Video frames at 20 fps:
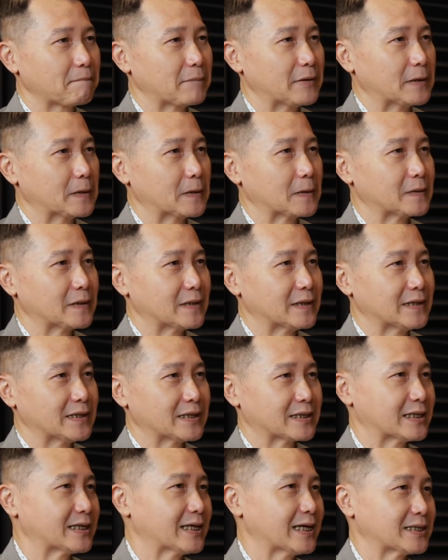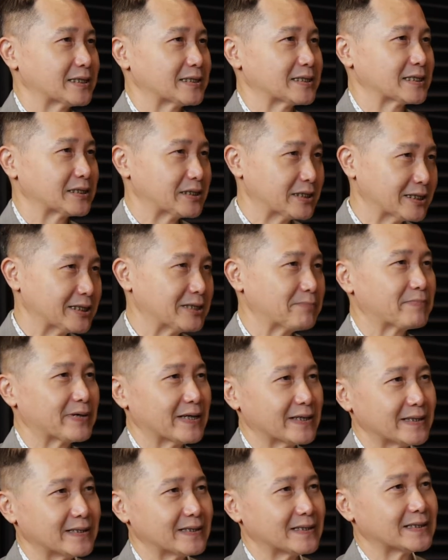the internet is a dirty
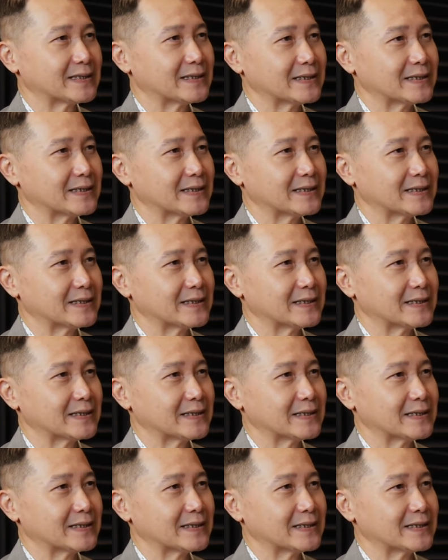place.